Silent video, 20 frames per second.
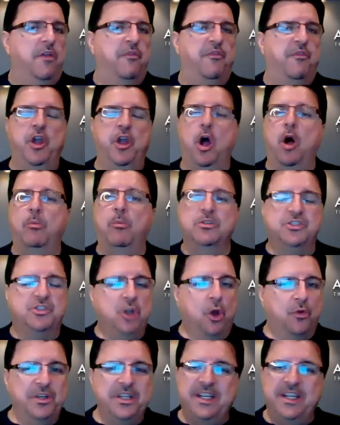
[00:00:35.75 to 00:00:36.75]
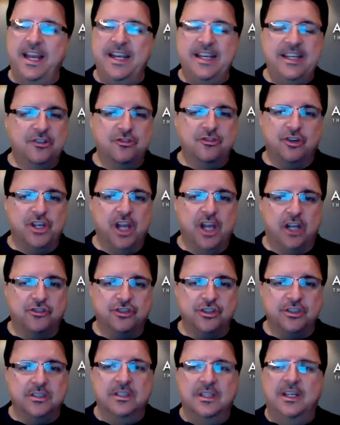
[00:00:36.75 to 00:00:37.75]
They almost don't need any
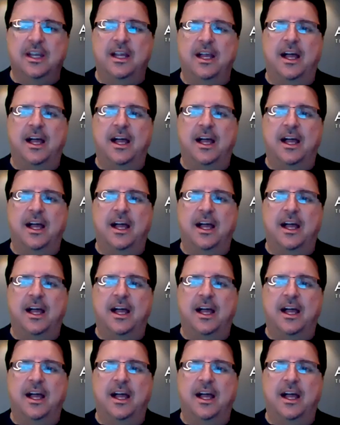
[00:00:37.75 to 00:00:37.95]
introduction.